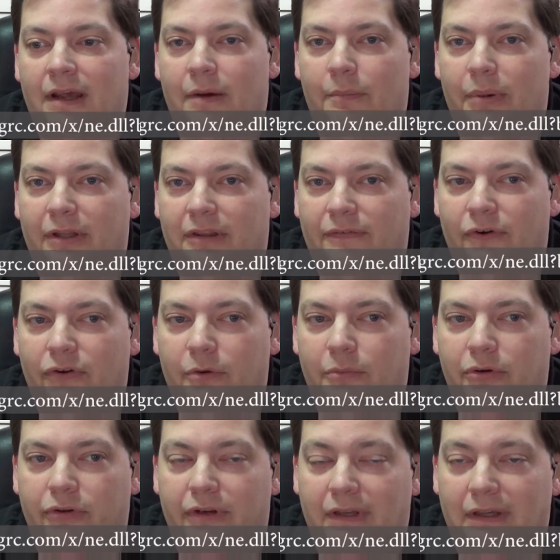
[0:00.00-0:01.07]
but the
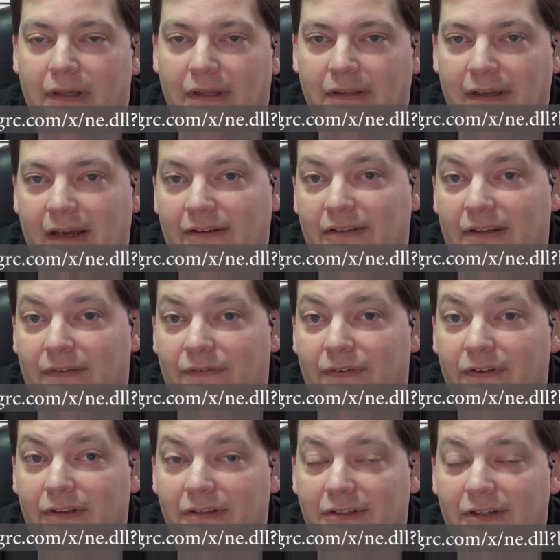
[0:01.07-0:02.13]
vulnerability is actually a
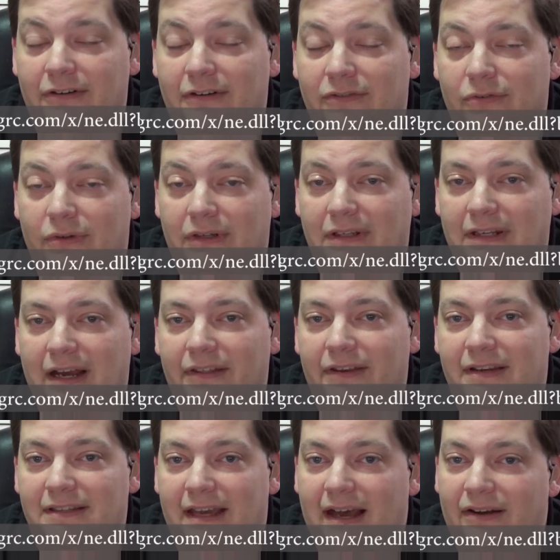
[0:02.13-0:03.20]
fairly serious one, and now that
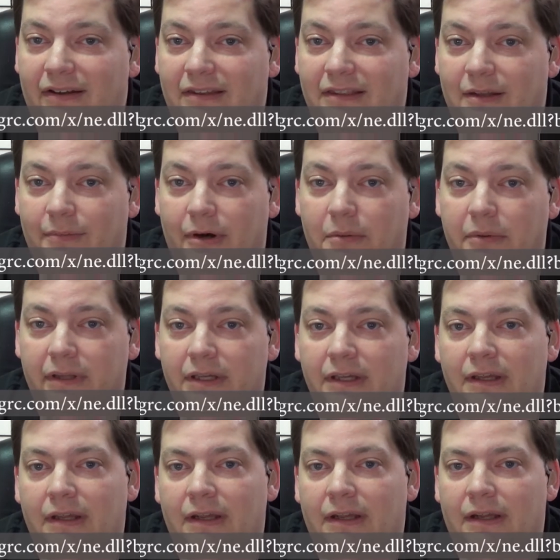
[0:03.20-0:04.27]
it's out in the public,
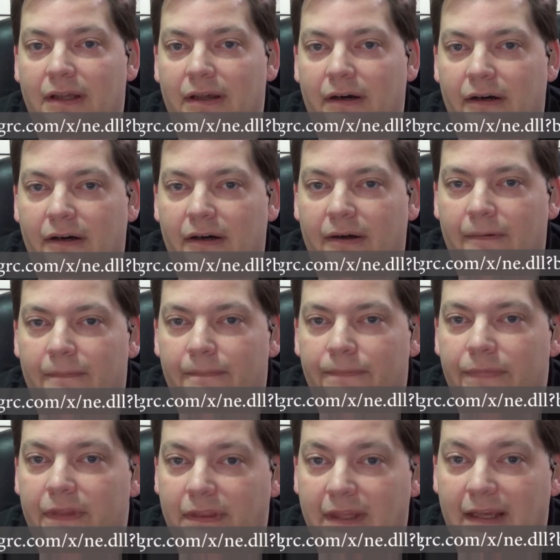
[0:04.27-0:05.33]

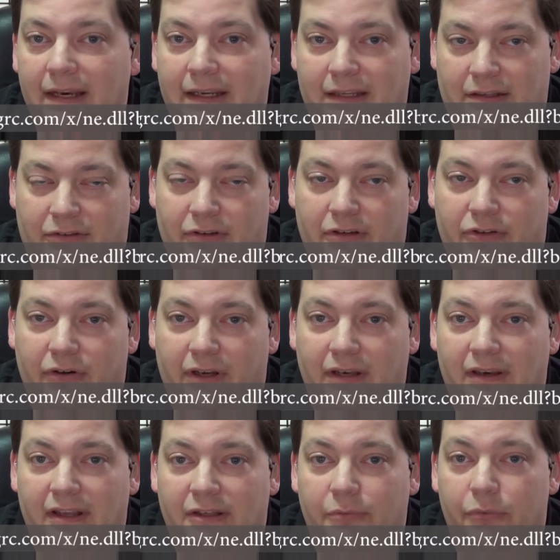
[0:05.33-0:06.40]
it's going to start getting
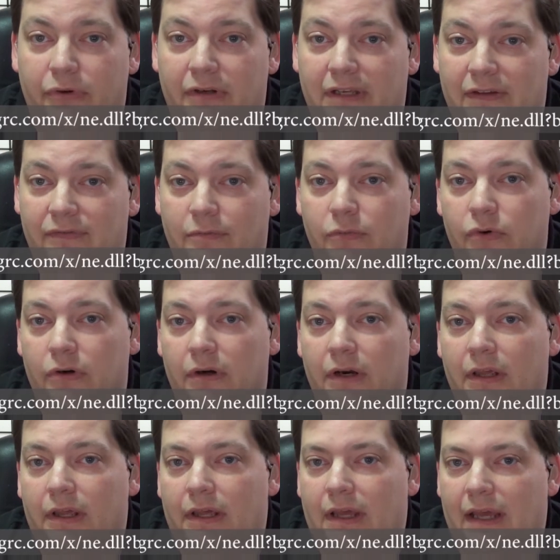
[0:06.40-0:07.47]
exploited even more.
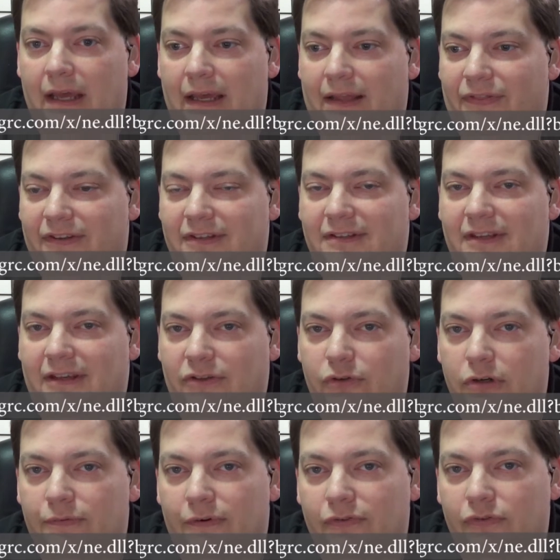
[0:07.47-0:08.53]
And this is a
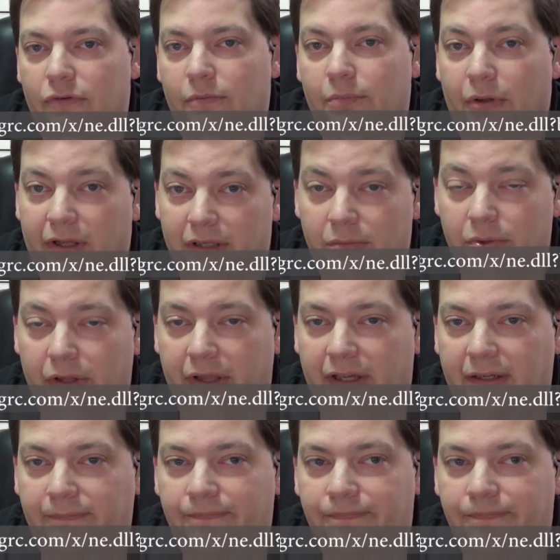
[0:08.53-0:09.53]
universal plug-and-play,